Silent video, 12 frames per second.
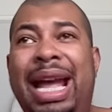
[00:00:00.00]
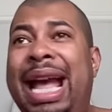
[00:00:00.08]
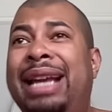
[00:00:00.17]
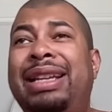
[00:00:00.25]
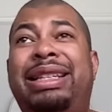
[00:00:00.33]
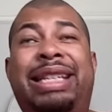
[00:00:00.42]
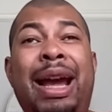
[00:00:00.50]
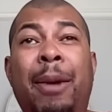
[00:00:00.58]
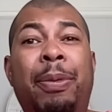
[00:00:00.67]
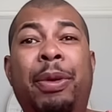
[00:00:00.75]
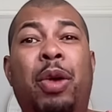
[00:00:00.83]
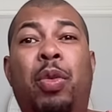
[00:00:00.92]
And
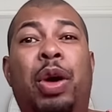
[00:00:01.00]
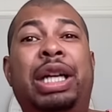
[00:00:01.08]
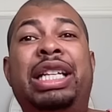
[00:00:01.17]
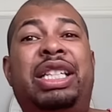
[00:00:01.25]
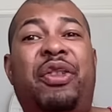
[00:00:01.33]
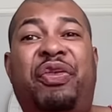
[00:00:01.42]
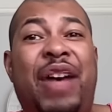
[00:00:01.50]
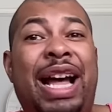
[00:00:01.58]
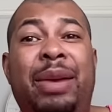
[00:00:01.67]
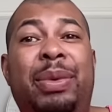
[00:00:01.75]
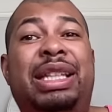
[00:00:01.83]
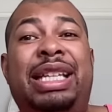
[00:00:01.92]
Deborah wanted to
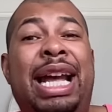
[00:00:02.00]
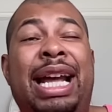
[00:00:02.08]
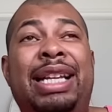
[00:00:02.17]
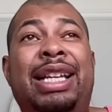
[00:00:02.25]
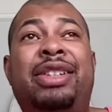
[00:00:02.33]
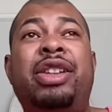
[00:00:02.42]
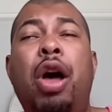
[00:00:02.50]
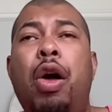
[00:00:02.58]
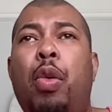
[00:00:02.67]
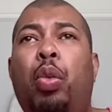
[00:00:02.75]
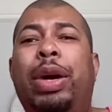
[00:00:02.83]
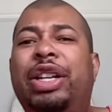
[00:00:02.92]
fight with Candace
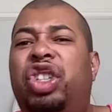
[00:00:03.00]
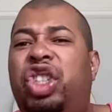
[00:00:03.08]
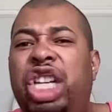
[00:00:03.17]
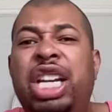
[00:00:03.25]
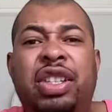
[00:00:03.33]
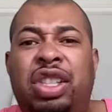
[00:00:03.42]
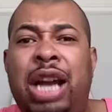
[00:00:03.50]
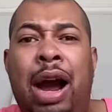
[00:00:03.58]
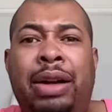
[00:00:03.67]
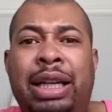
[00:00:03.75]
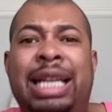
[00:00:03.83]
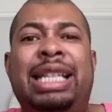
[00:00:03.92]
when she
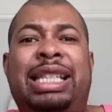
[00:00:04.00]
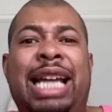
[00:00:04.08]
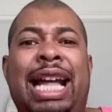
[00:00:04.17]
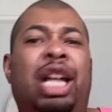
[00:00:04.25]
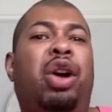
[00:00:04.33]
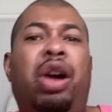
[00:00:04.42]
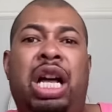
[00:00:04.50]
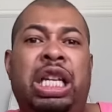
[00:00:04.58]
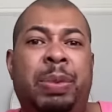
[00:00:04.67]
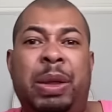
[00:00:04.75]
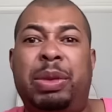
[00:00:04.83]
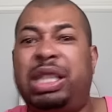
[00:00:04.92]
started it, saying her
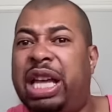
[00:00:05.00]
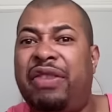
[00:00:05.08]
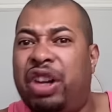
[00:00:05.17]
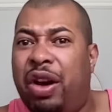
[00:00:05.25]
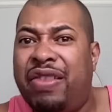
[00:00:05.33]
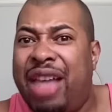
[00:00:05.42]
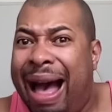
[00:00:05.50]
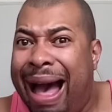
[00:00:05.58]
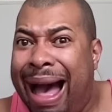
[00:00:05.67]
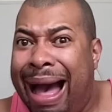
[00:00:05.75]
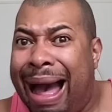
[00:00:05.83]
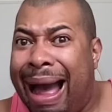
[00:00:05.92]
husband was giving her the
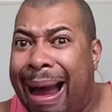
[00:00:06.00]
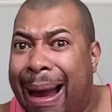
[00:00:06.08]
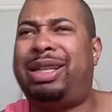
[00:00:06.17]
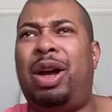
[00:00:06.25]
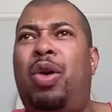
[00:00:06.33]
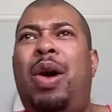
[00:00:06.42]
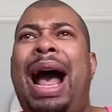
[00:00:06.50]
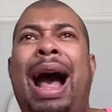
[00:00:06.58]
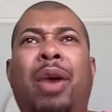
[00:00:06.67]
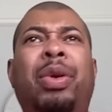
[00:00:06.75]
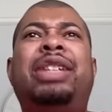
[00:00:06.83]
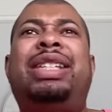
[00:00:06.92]
eye. So
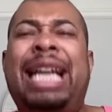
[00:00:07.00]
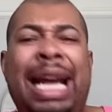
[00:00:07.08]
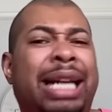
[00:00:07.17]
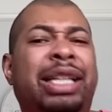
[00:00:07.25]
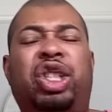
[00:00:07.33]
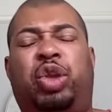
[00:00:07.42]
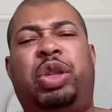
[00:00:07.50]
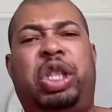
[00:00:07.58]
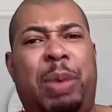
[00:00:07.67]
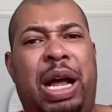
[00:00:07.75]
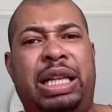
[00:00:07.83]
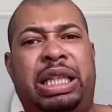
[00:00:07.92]
how is Candace
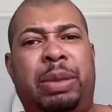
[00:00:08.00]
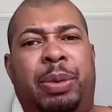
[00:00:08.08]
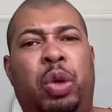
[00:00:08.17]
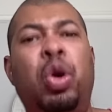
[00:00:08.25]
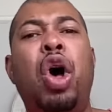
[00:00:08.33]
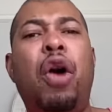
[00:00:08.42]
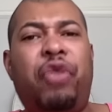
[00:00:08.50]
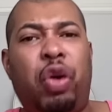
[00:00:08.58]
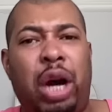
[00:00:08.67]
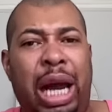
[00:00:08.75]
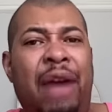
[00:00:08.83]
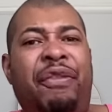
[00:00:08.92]
responsible
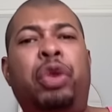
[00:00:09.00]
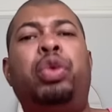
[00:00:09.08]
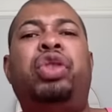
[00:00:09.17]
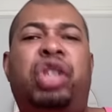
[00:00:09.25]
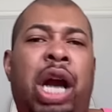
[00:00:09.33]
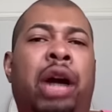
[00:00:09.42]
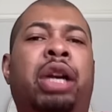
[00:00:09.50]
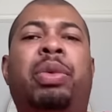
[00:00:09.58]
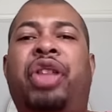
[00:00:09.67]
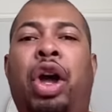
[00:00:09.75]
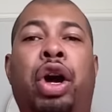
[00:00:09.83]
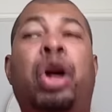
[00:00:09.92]
for a heifer who started
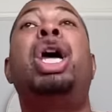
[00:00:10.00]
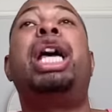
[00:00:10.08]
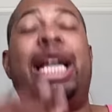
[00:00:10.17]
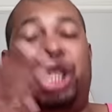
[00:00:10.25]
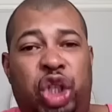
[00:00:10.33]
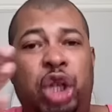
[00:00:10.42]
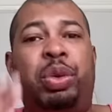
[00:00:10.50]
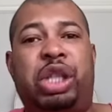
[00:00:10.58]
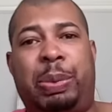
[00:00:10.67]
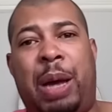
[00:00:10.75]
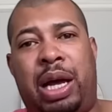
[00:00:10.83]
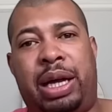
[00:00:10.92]
with her and she
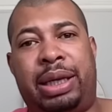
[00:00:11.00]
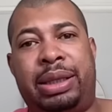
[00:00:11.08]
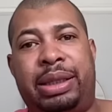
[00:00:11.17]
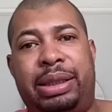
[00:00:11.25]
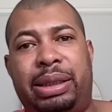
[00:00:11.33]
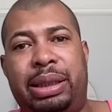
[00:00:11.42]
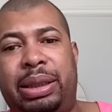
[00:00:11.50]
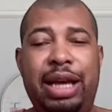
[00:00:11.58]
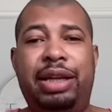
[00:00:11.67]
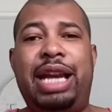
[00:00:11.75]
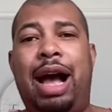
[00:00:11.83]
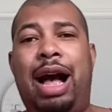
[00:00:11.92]
responds?
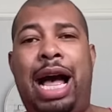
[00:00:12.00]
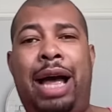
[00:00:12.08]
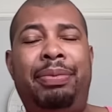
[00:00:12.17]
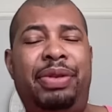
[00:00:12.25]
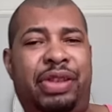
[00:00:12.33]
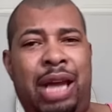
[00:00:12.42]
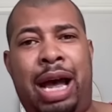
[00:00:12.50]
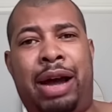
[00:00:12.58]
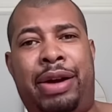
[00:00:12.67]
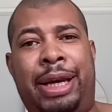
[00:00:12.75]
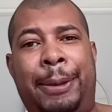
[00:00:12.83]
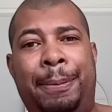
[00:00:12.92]
Now, I'm
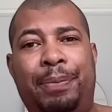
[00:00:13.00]
sorry.